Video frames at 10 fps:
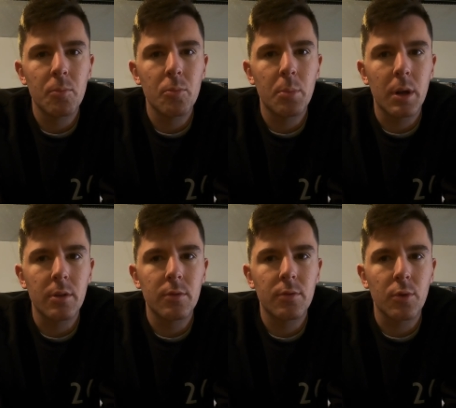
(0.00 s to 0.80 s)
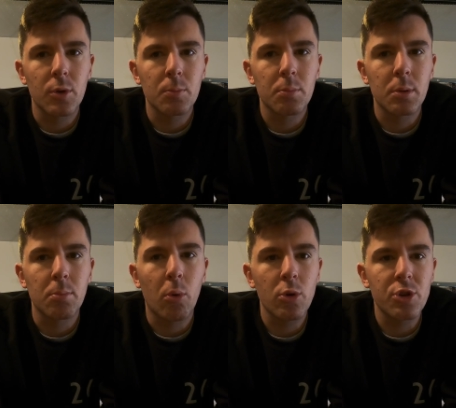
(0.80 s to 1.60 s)
but for
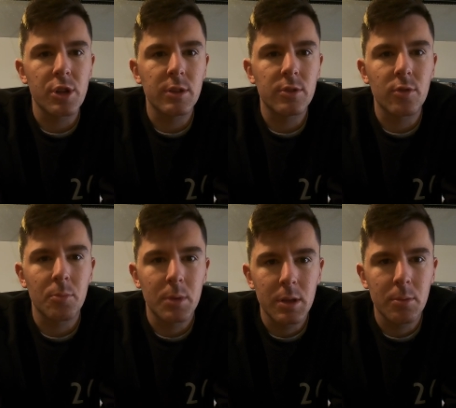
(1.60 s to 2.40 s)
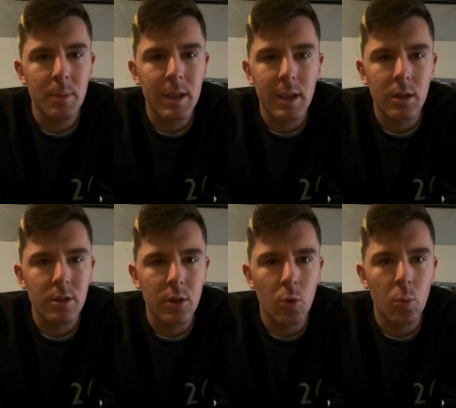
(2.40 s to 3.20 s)
proportions, for me
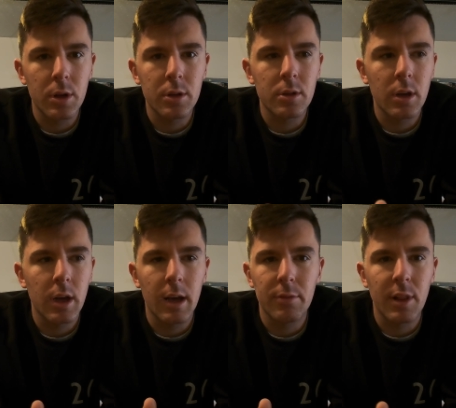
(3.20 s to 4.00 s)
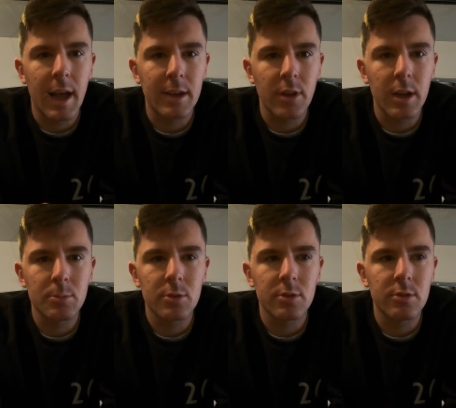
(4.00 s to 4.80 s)
making wood flags,
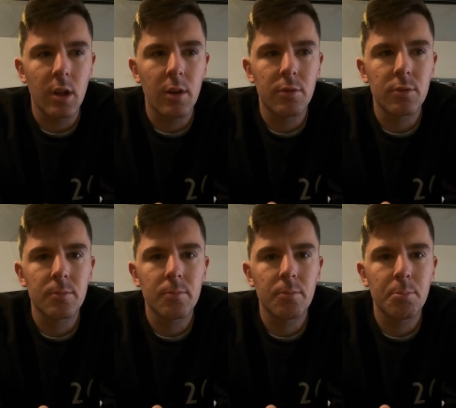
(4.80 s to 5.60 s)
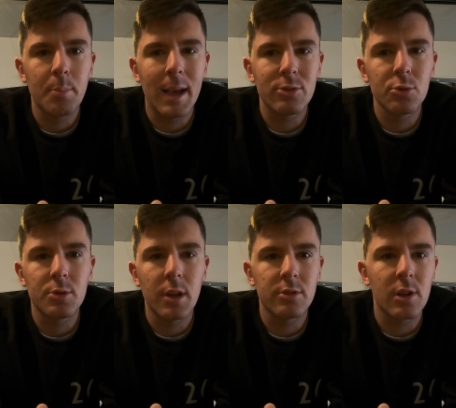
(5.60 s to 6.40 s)
items and stuff, pass-through
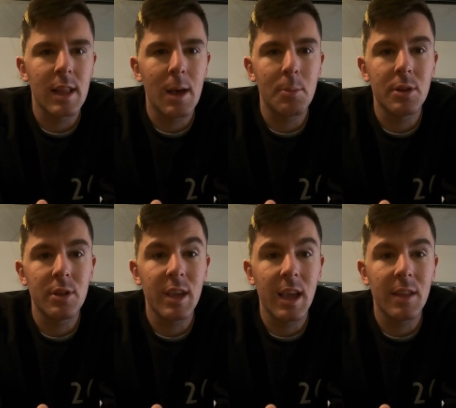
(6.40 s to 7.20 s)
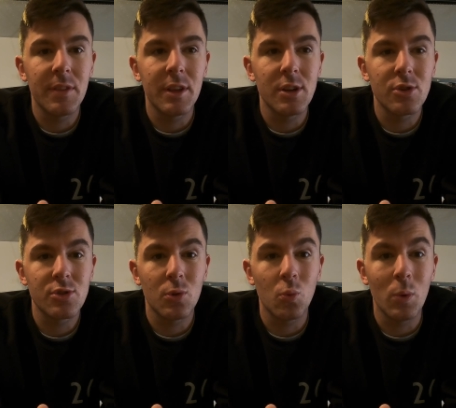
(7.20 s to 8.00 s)
doesn't allow me to gain the
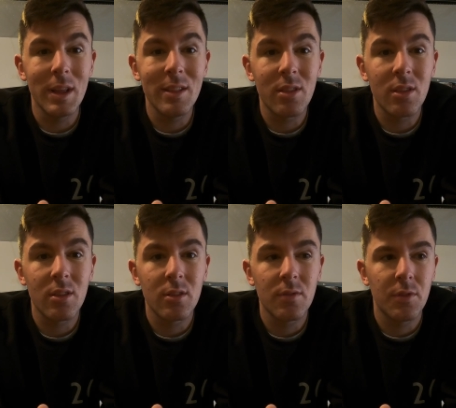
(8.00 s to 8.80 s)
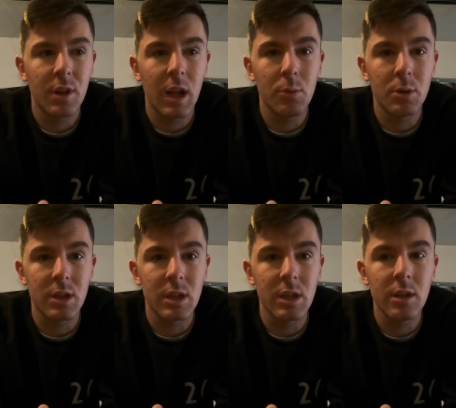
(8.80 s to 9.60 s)
additional width that I would
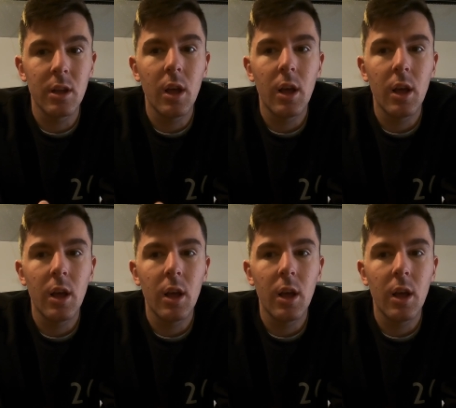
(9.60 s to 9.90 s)
need